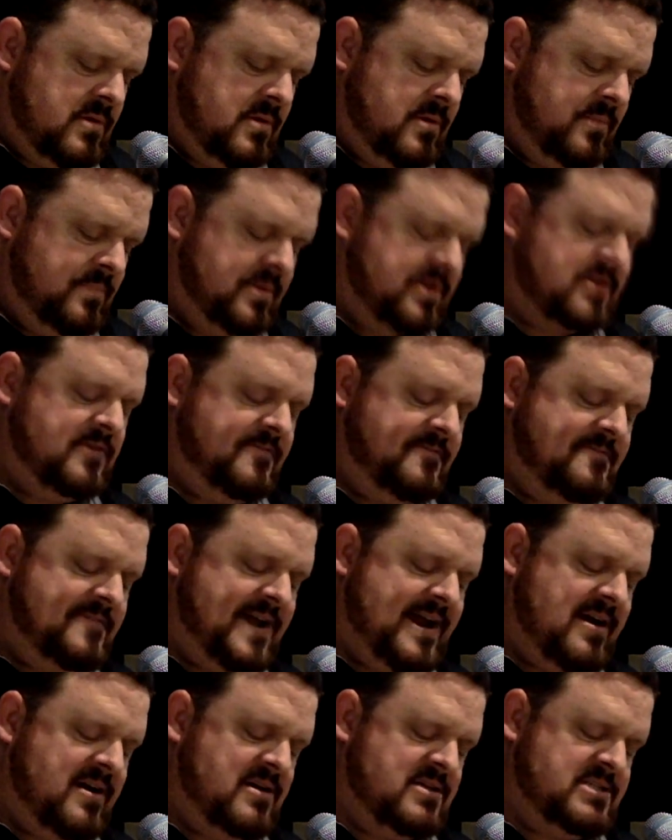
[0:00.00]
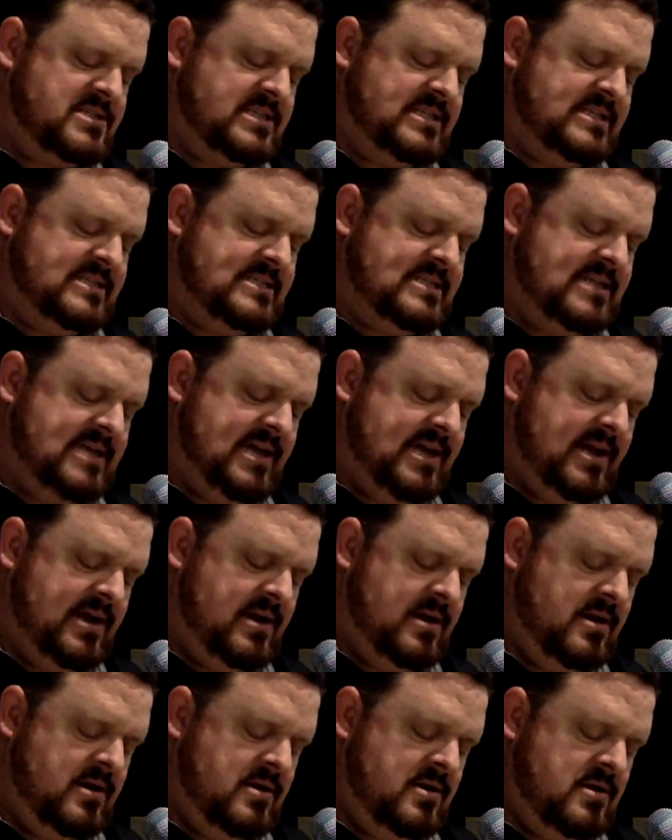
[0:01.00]
But the Pharisees said,
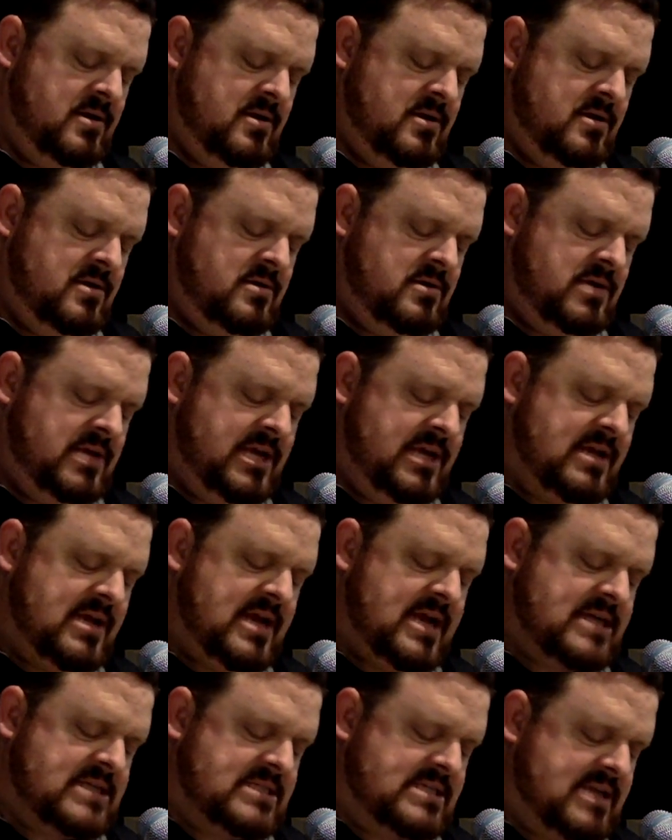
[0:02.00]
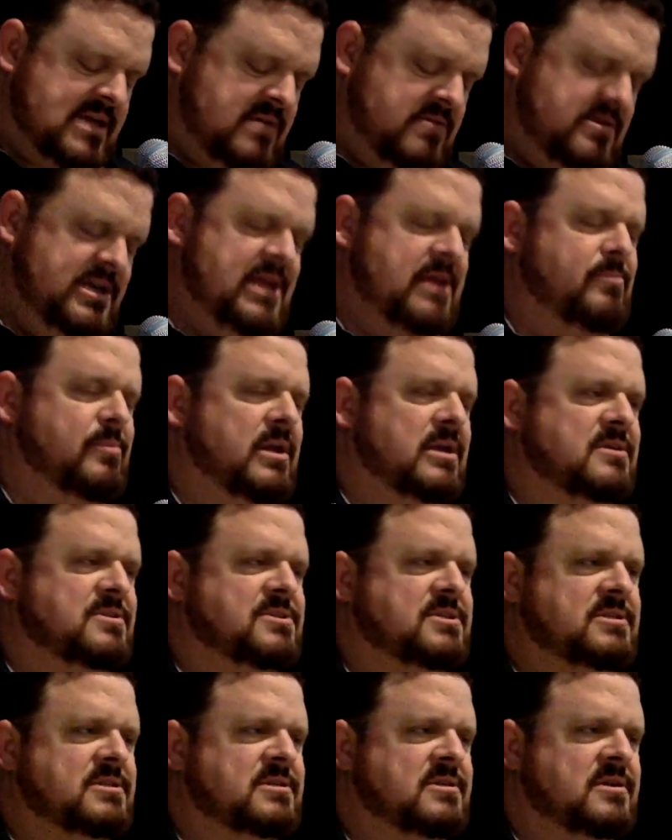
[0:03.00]
He cast out
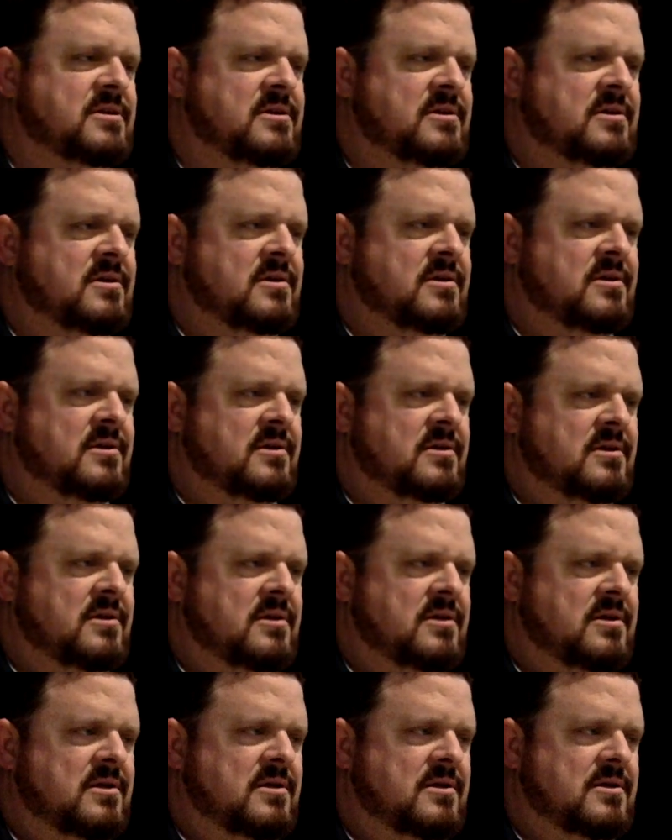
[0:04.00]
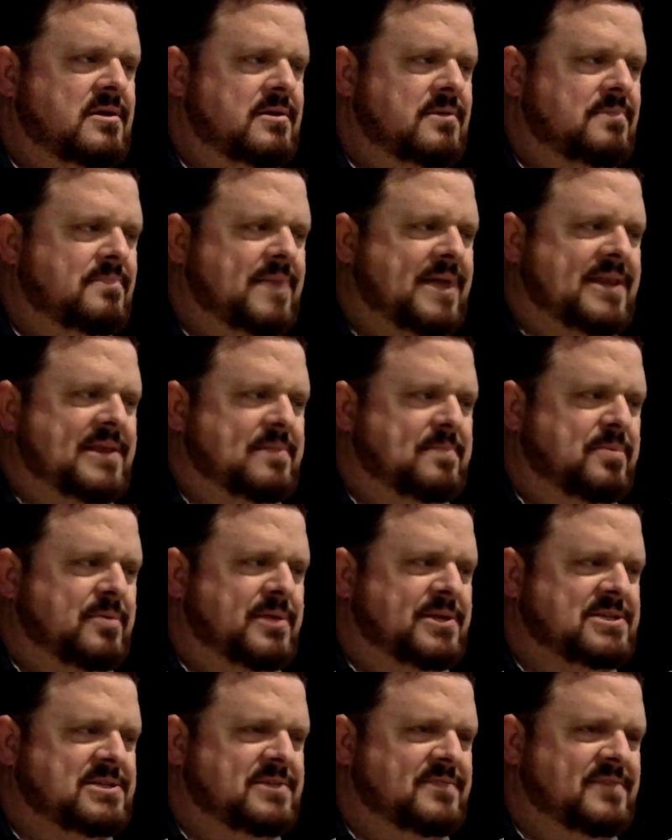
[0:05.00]
demons by the
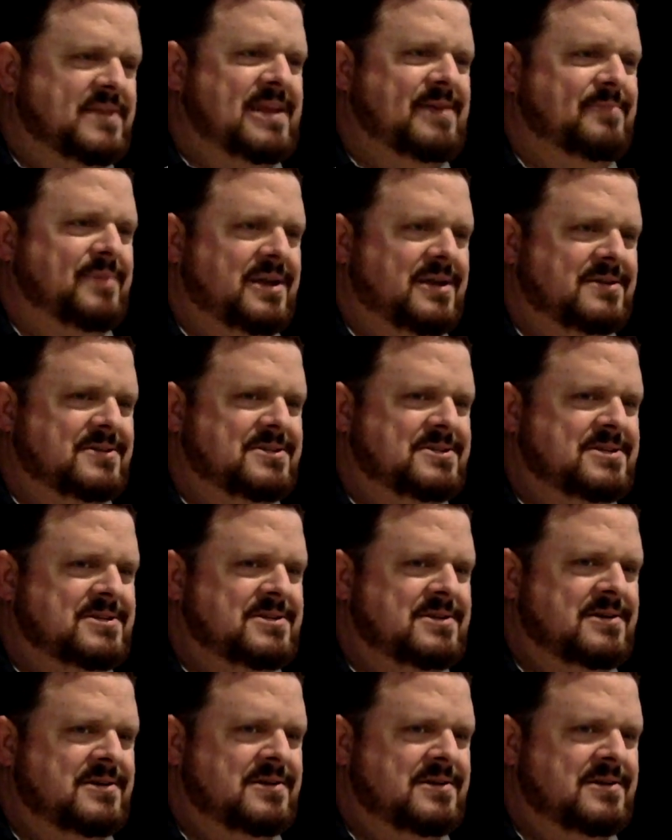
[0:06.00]
prince of demons.